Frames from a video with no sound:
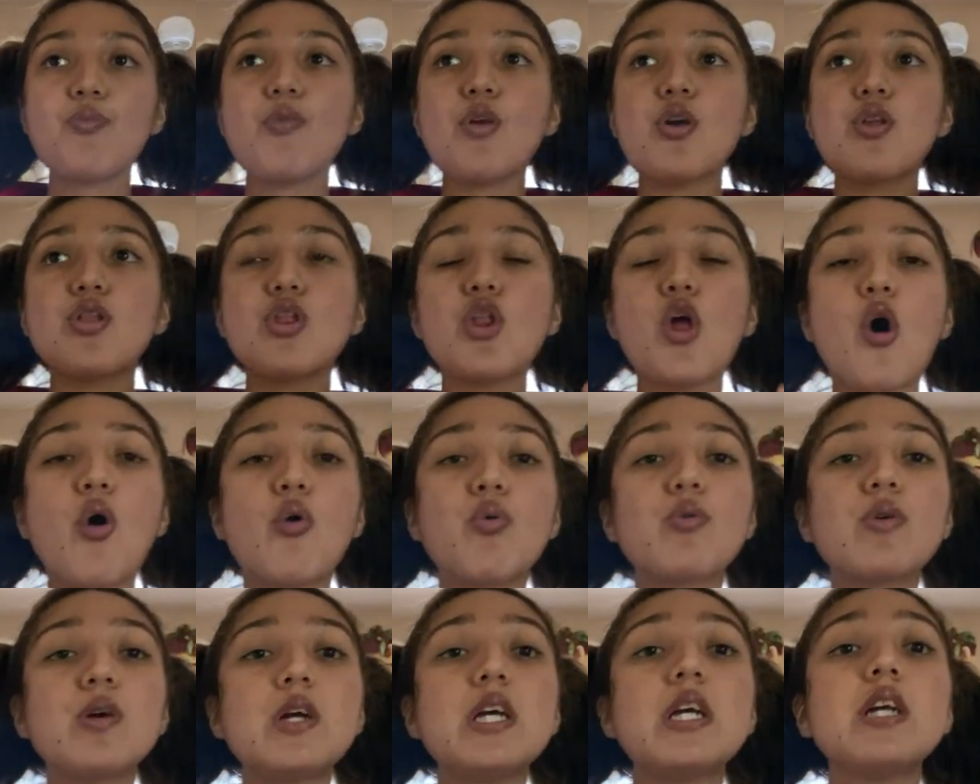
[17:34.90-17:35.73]

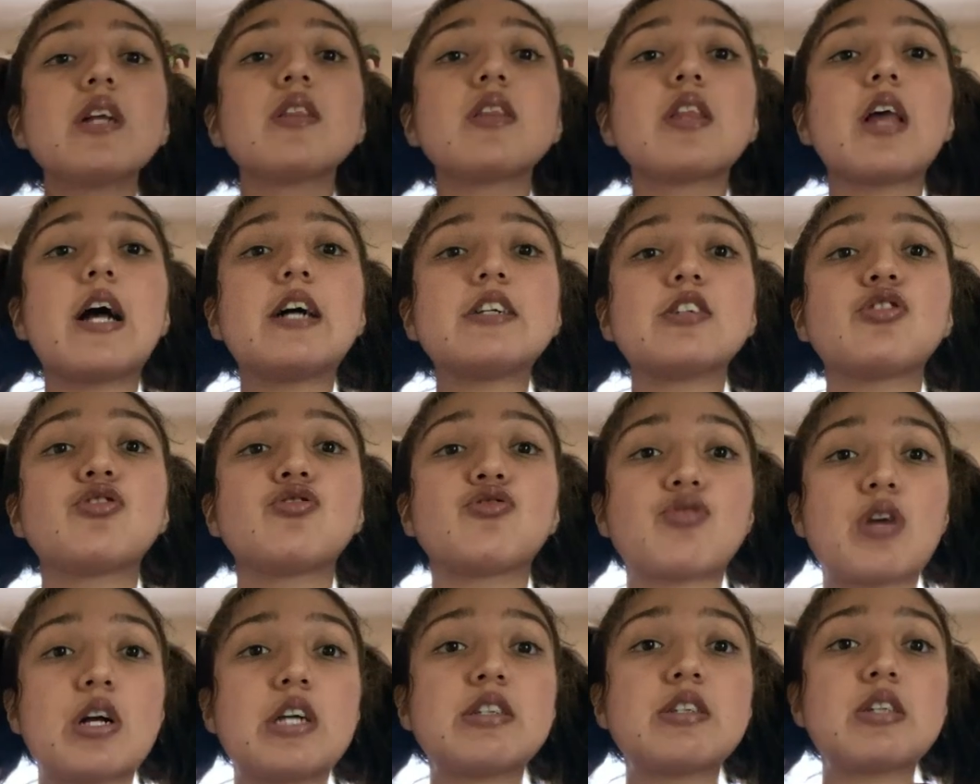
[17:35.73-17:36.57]
Lowering that
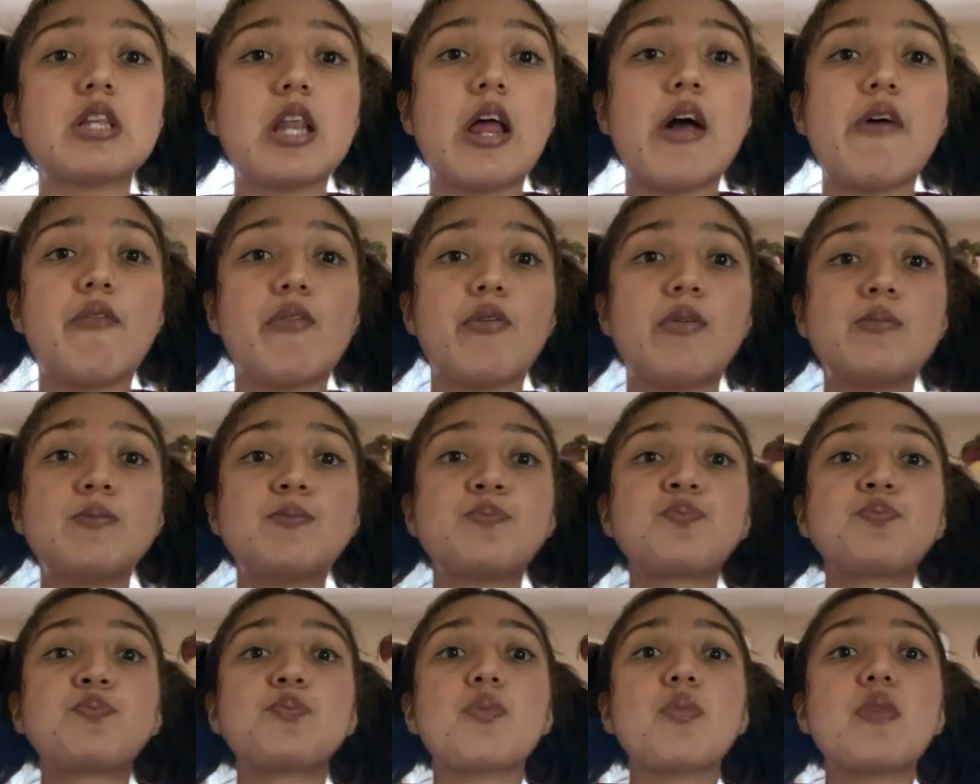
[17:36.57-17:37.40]
stress level
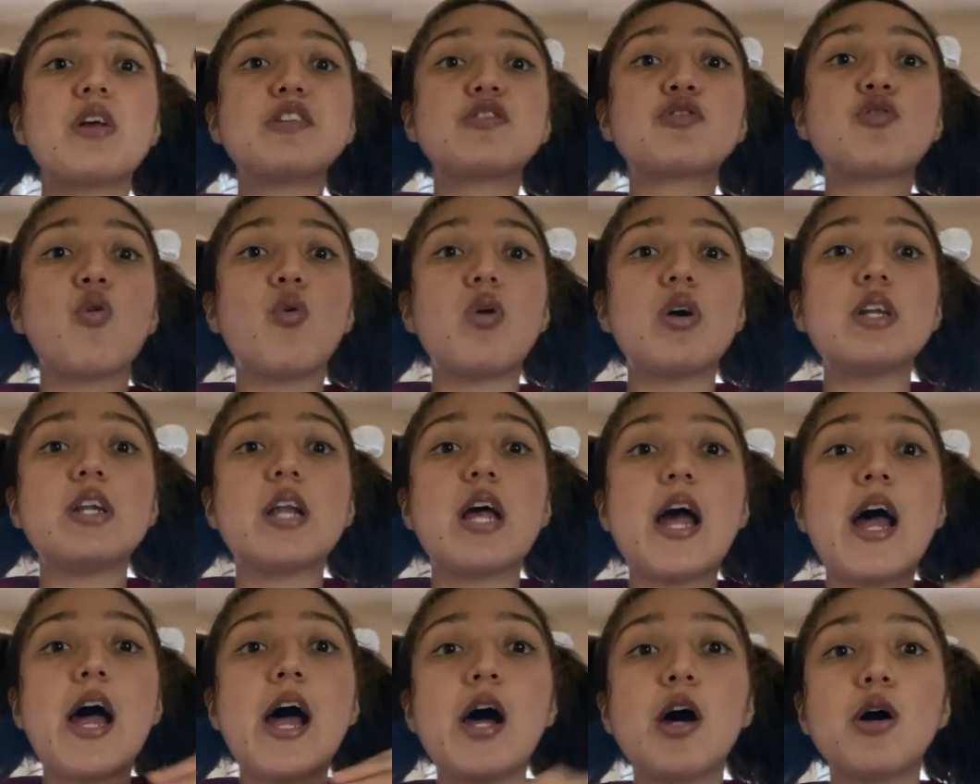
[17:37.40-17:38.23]
is going
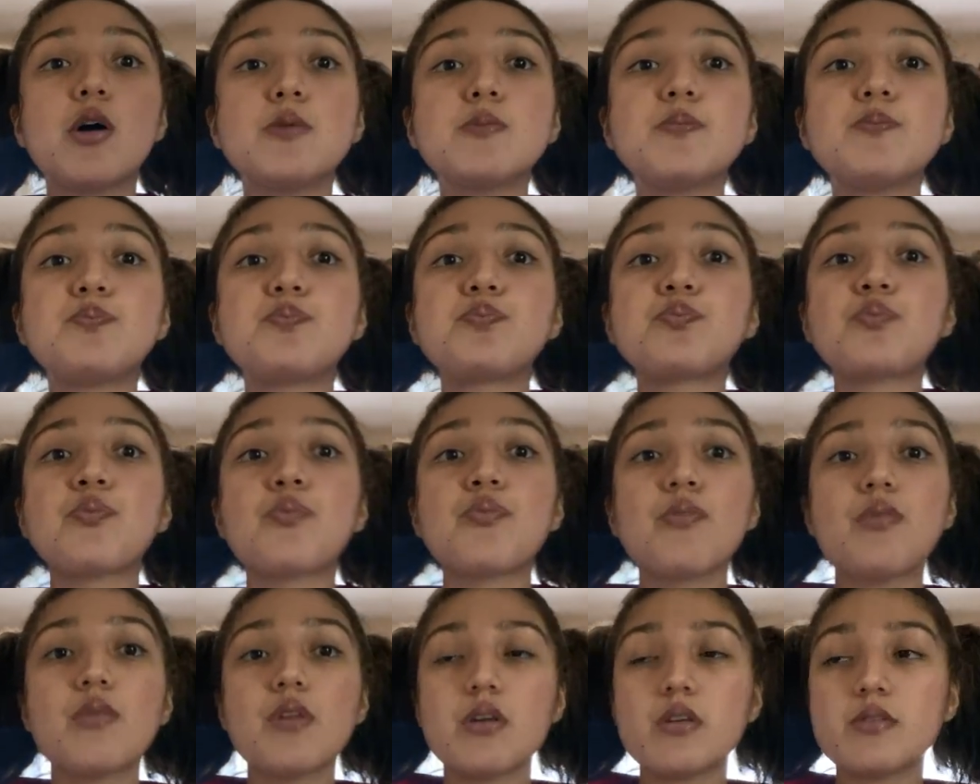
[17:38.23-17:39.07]
to help
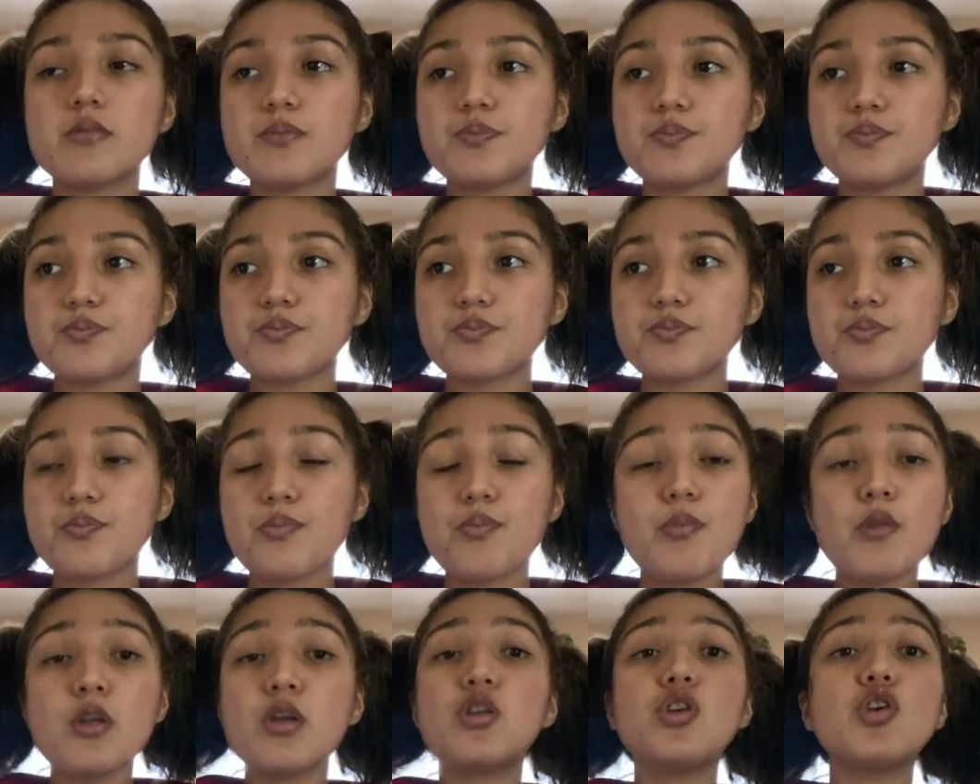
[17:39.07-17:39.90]

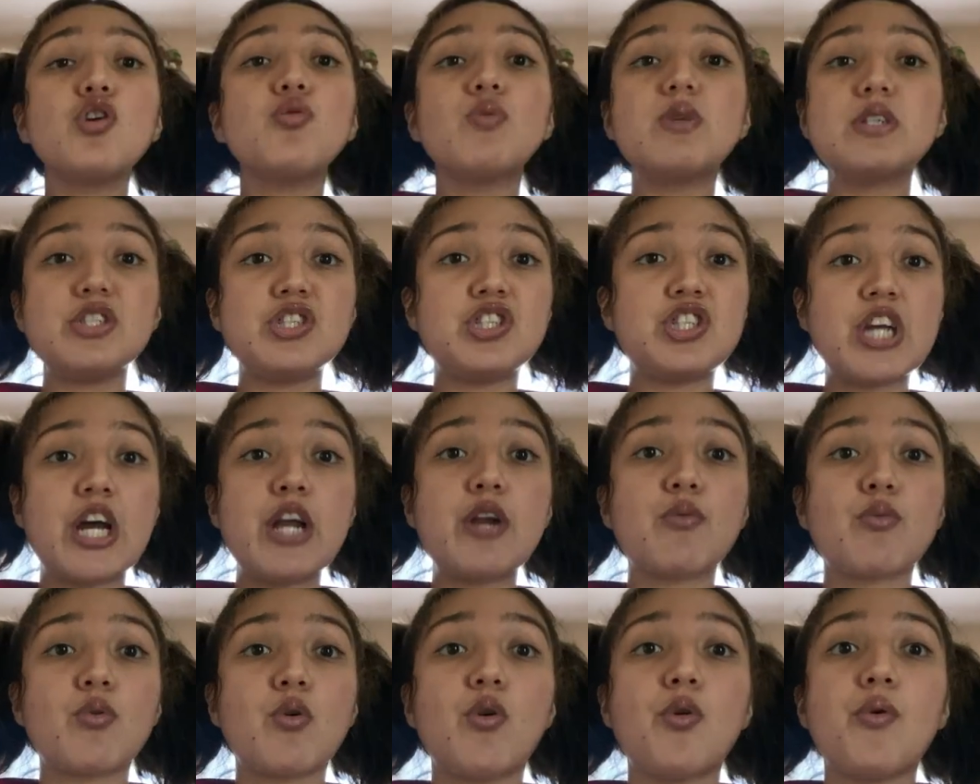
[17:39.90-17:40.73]
you in
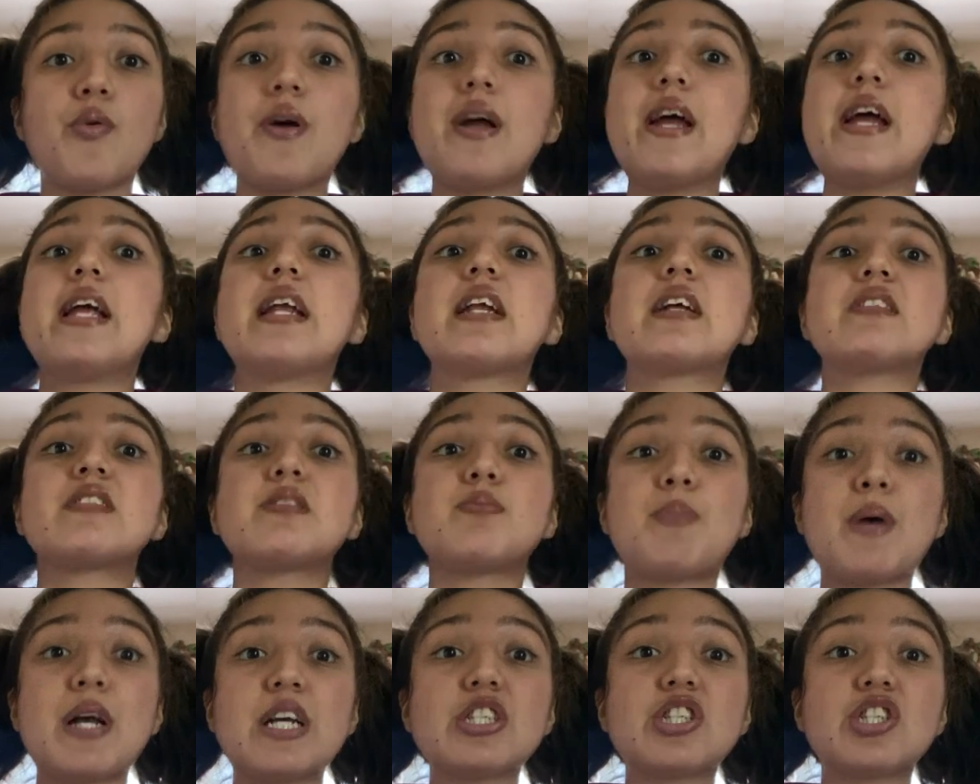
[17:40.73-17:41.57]
general, and
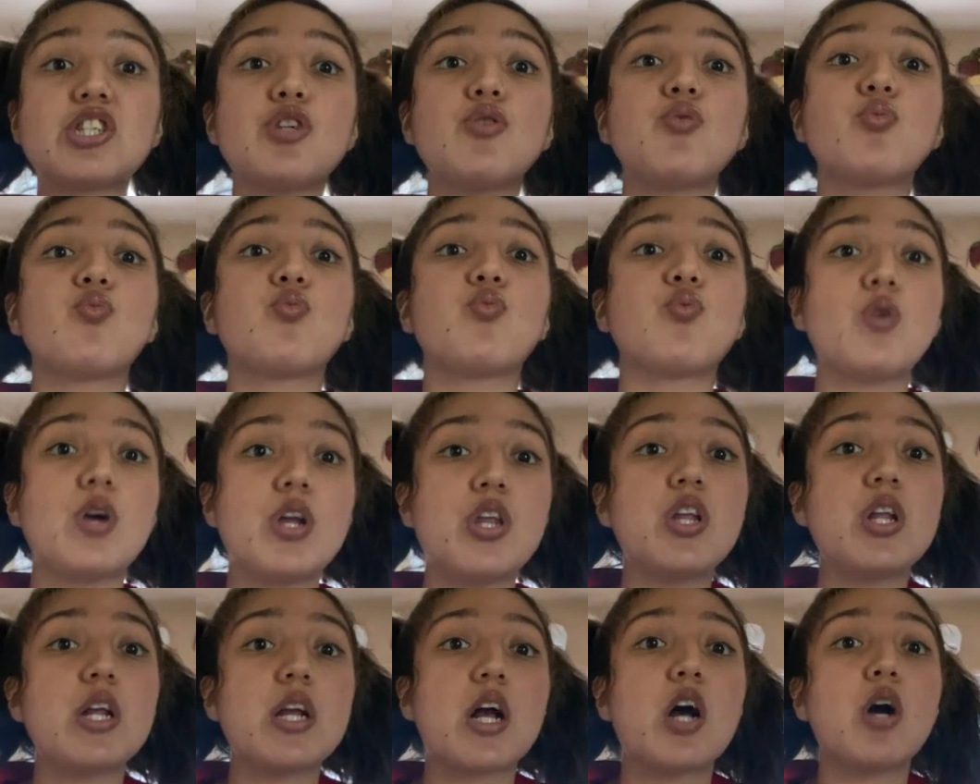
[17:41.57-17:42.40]
especially
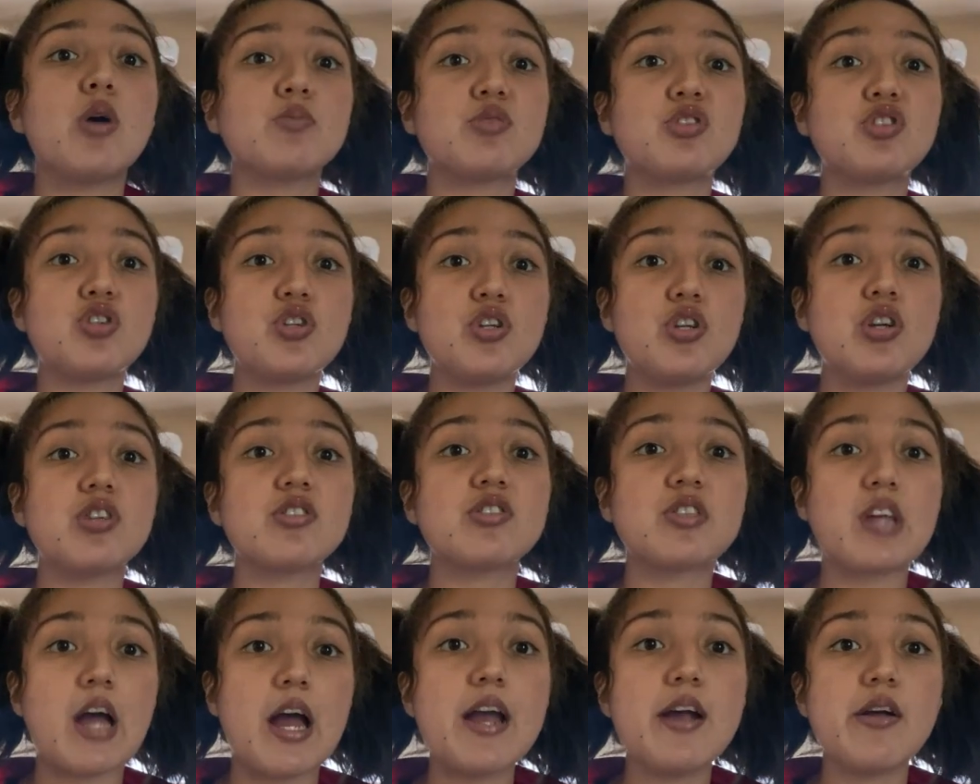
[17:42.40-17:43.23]
when it comes to your
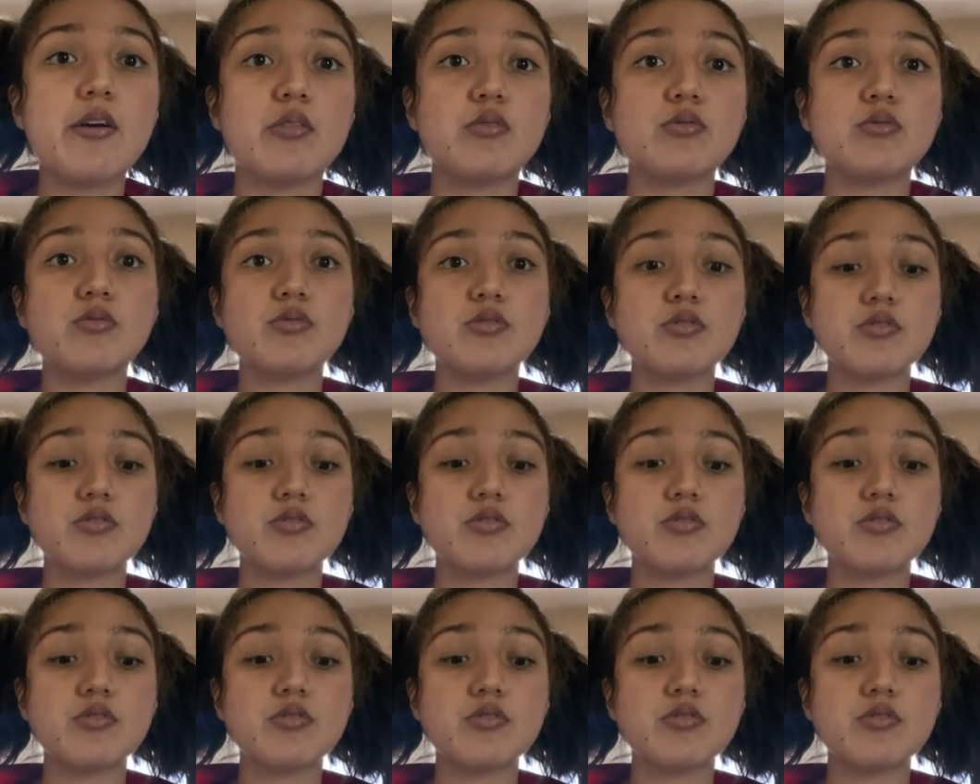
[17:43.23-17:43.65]
cycle.